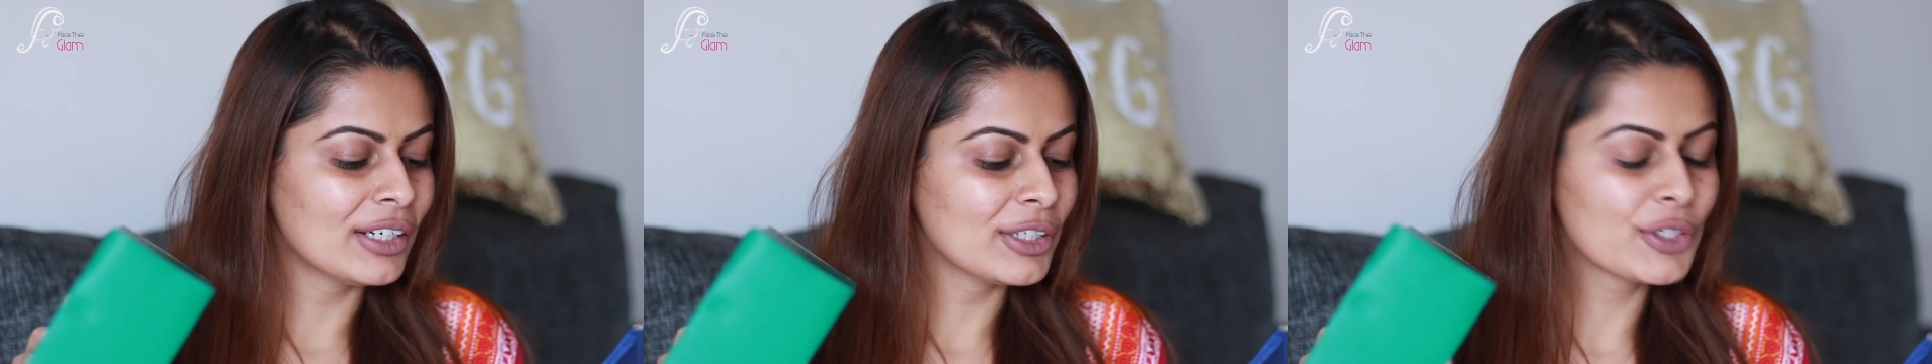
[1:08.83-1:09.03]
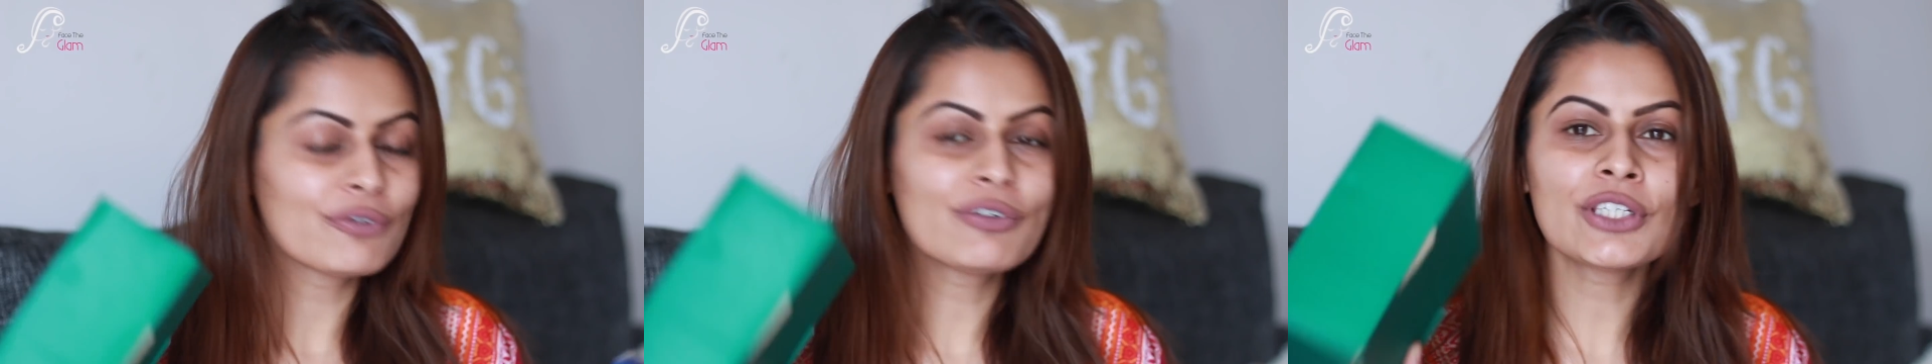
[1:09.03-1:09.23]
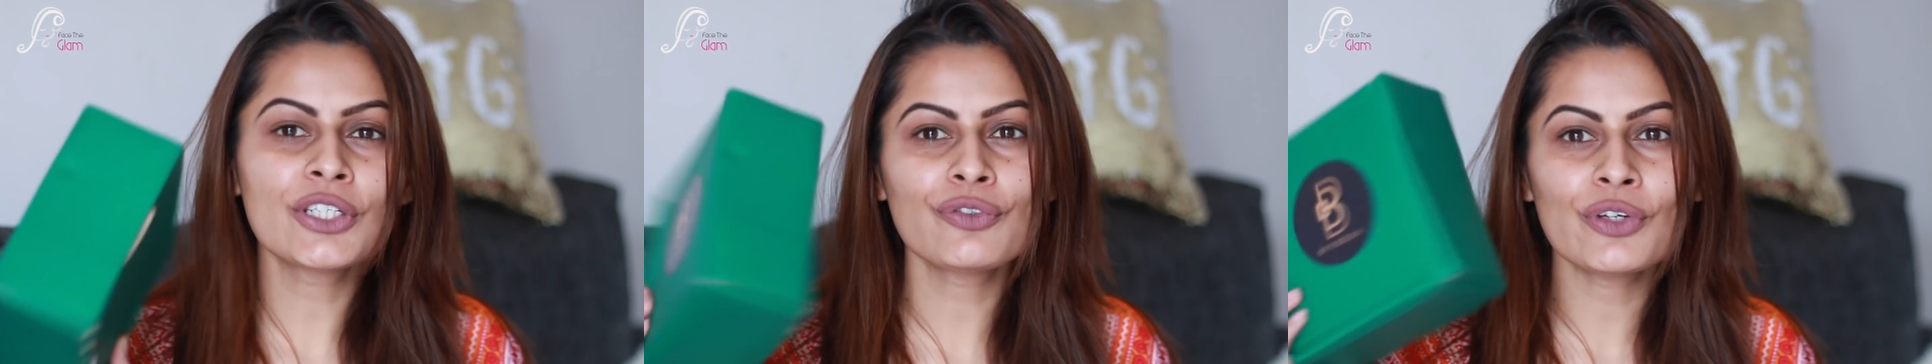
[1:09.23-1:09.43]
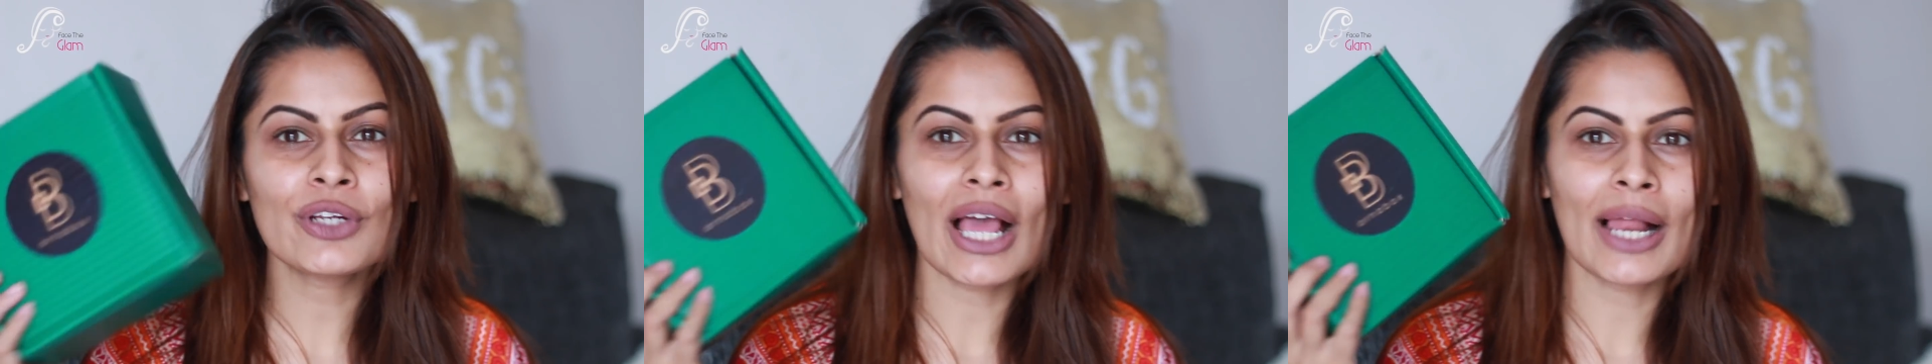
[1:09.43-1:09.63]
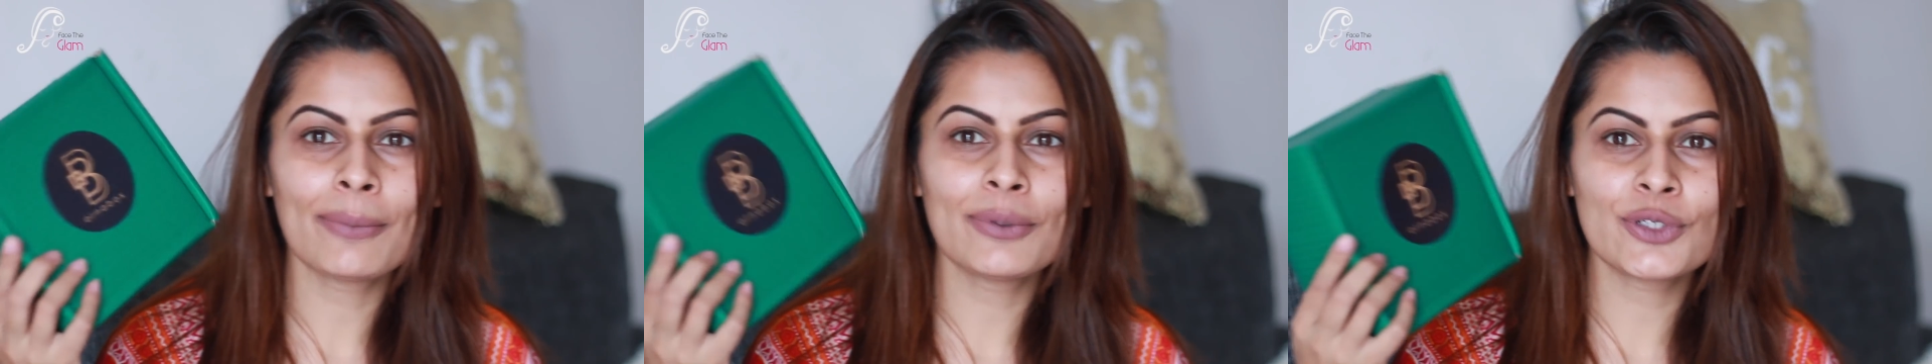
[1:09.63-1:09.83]
so first of
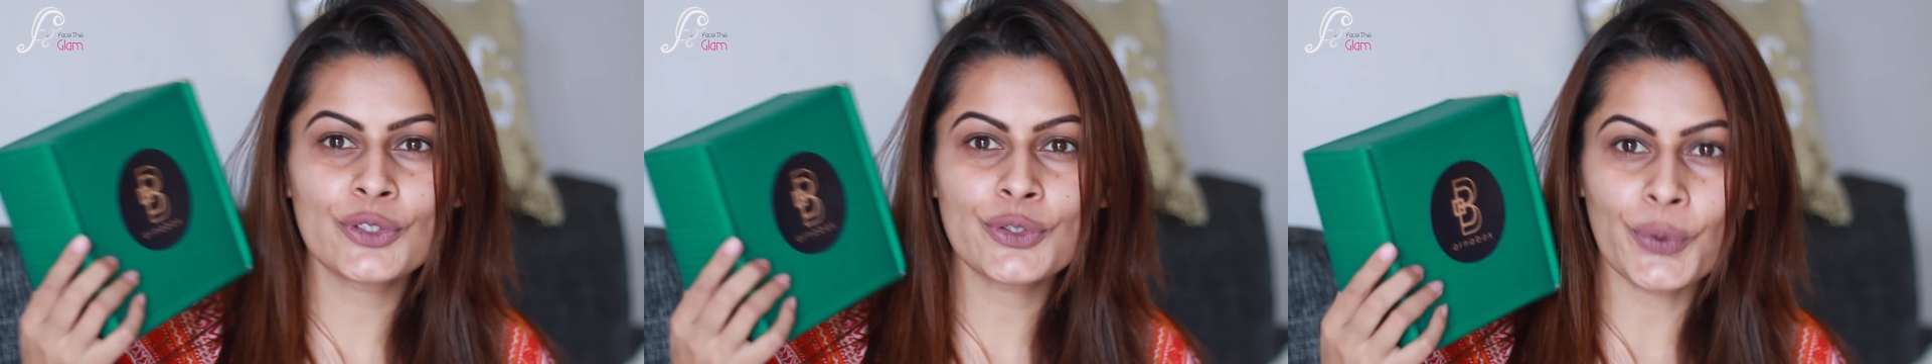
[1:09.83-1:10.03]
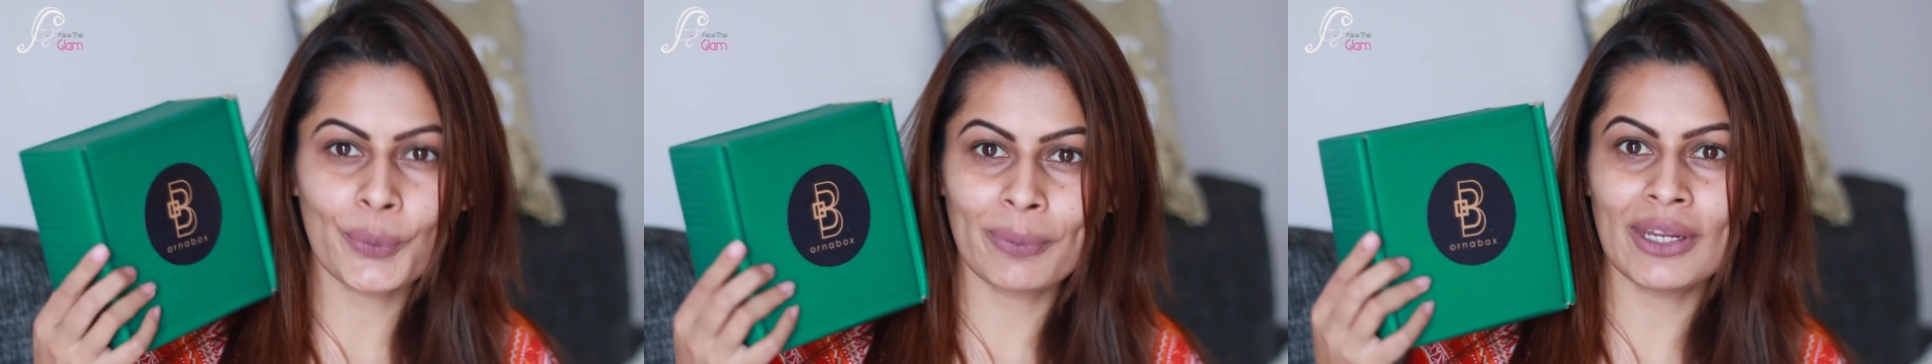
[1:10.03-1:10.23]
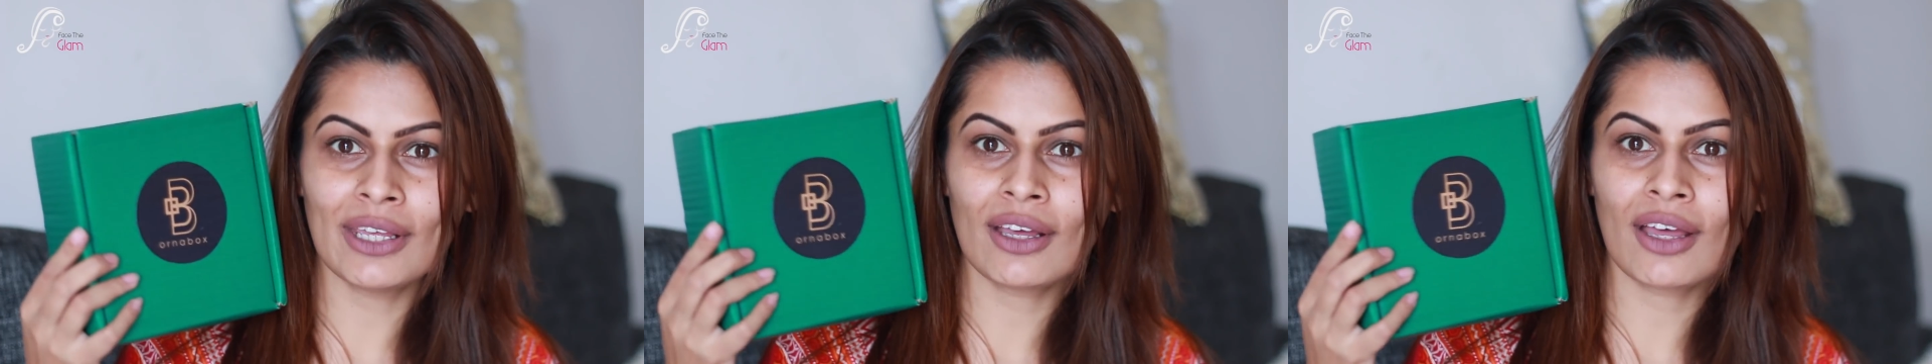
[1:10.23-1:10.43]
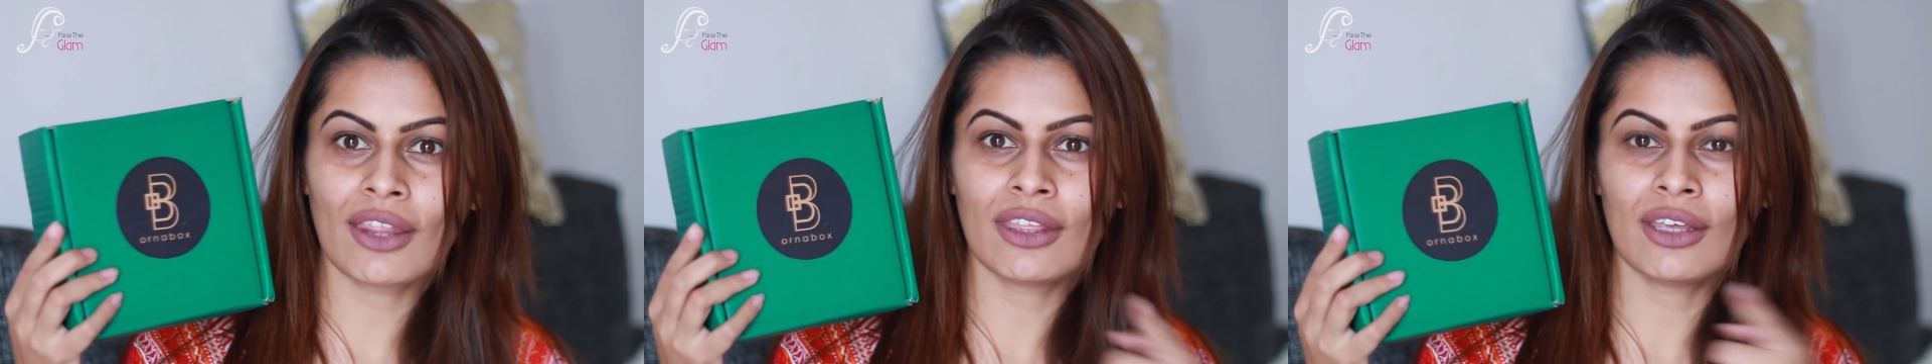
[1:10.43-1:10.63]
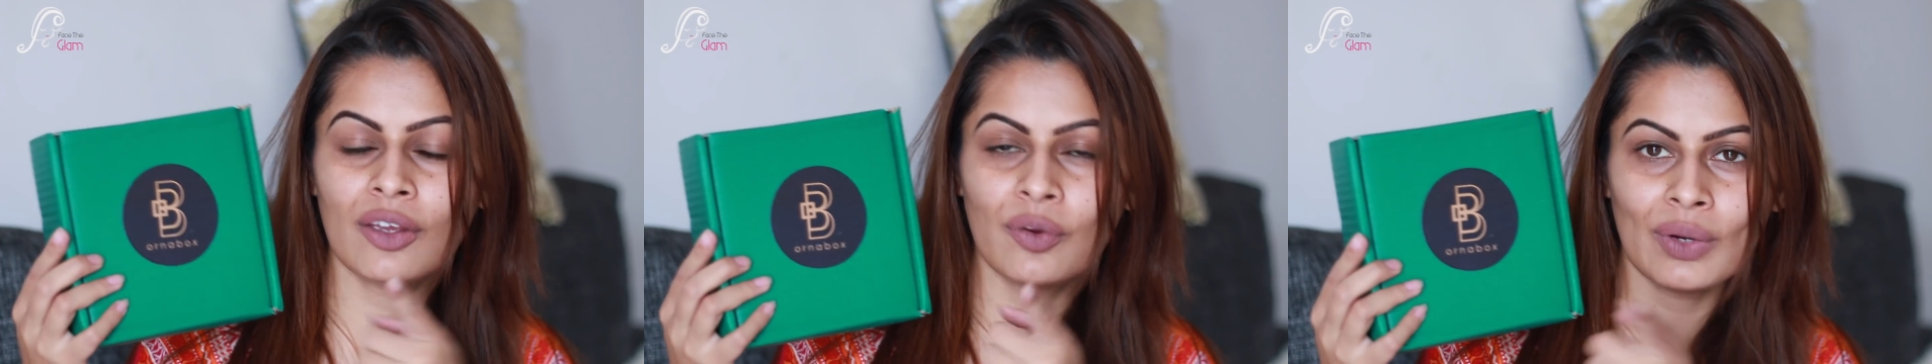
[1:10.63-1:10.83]
all, I'll be just opening the